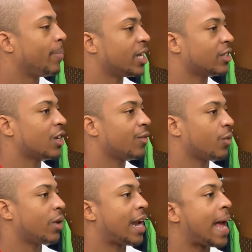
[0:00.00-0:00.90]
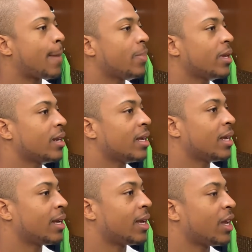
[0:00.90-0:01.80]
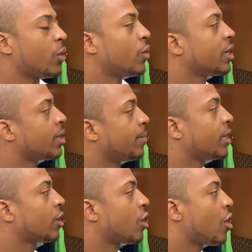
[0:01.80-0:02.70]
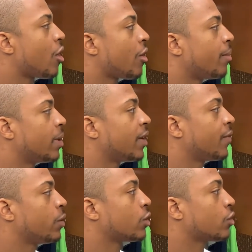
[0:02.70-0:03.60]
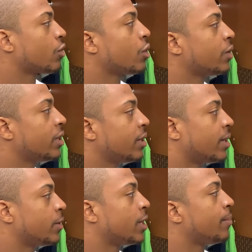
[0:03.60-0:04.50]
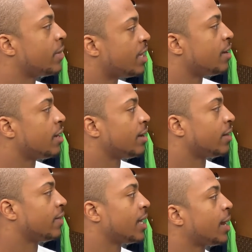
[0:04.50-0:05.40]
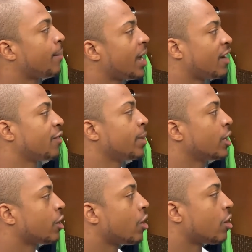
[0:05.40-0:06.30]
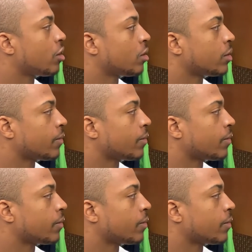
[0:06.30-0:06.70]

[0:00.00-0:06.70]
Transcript: based off of what happened, it wouldn't have been a call. But if it was thrown to me, then it might have been a call.